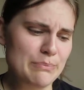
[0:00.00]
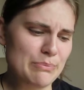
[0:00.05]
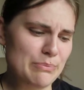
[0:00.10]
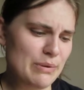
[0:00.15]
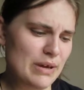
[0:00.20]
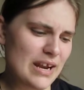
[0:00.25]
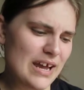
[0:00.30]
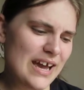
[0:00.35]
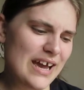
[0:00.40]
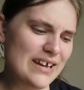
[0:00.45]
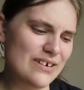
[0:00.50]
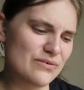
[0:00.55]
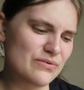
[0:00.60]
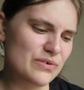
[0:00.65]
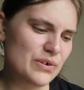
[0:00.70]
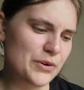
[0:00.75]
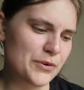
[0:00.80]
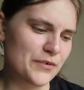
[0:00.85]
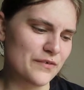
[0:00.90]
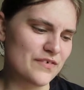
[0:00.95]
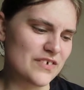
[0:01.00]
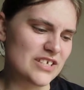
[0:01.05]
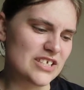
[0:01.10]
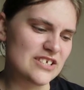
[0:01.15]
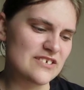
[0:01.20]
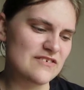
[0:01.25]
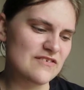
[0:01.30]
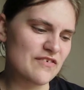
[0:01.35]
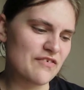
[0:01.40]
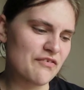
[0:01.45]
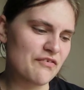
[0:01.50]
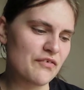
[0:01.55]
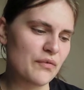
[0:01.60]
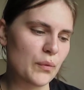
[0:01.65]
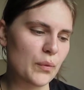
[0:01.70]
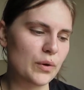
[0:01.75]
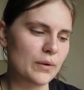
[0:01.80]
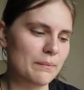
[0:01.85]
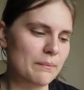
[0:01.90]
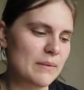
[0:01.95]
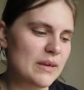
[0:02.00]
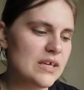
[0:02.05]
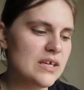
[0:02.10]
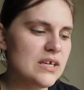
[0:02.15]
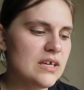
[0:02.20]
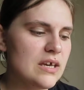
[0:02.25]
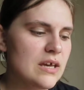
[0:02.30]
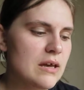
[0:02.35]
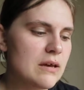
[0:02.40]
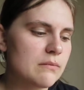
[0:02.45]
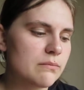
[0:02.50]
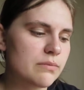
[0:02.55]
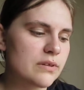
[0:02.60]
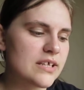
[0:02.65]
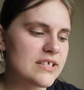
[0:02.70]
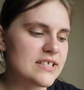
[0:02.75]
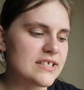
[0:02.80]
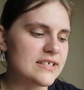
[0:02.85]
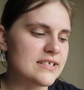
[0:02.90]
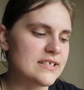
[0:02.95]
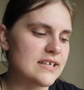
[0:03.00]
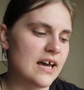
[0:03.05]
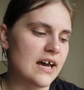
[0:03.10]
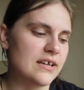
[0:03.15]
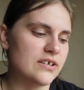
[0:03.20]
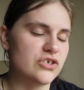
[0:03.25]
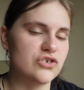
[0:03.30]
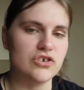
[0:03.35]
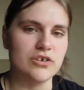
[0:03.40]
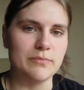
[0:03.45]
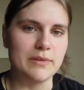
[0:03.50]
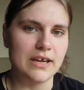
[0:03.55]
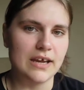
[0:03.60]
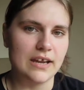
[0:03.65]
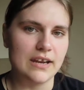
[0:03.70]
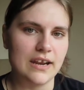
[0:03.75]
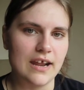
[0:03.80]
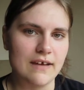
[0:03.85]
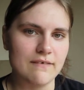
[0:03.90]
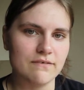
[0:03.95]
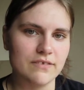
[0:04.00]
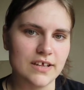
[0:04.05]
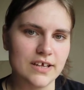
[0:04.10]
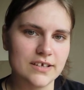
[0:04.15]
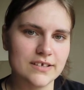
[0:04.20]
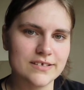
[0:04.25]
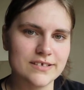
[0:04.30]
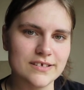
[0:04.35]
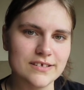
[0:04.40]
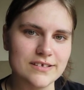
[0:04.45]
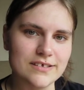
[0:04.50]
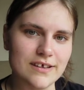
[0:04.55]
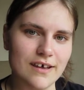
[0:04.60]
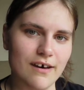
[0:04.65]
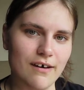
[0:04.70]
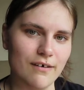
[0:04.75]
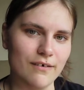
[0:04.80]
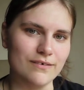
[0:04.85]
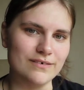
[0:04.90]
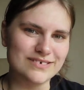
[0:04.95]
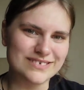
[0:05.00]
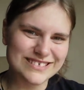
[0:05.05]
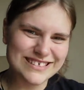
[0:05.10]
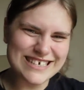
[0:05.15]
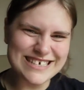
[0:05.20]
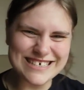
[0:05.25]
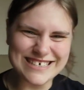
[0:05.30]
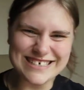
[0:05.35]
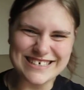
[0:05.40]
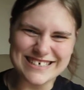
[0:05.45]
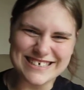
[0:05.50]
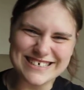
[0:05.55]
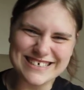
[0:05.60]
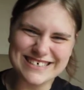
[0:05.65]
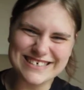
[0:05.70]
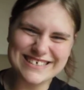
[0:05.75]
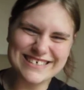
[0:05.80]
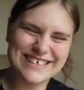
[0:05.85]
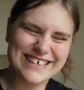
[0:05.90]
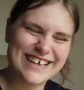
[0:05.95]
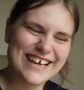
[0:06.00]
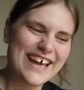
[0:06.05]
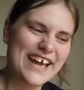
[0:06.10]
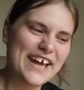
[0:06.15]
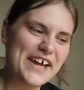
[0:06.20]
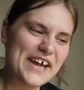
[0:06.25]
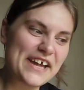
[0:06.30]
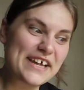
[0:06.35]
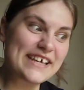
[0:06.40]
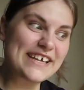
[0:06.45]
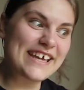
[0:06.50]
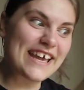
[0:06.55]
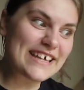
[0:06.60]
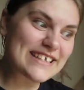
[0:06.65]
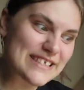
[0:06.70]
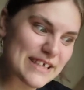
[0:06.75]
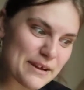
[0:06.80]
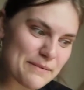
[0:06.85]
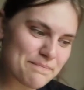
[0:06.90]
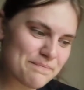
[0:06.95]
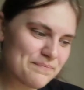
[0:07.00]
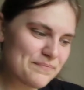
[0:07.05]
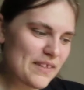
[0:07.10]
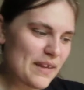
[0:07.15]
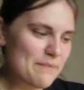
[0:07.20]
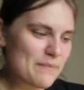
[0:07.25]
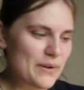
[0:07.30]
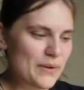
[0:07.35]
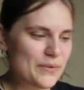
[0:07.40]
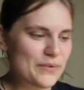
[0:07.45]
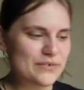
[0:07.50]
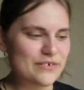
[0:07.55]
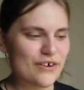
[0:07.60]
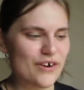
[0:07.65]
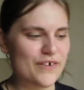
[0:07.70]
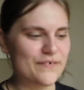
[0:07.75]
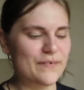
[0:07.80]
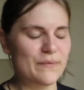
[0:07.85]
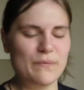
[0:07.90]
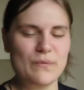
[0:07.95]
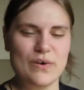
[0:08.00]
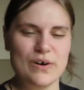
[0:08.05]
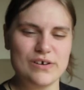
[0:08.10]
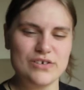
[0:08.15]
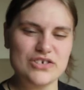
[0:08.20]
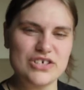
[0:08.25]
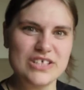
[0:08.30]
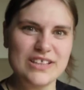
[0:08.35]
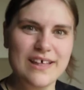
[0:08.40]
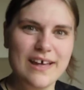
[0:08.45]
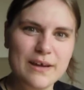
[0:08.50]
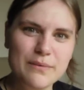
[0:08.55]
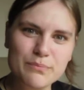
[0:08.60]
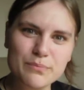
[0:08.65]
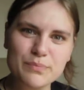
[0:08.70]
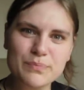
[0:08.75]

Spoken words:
but I don't know if it's for me. Plus it's not streaming on Netflix, so guess I'm gonna hold off on watching that.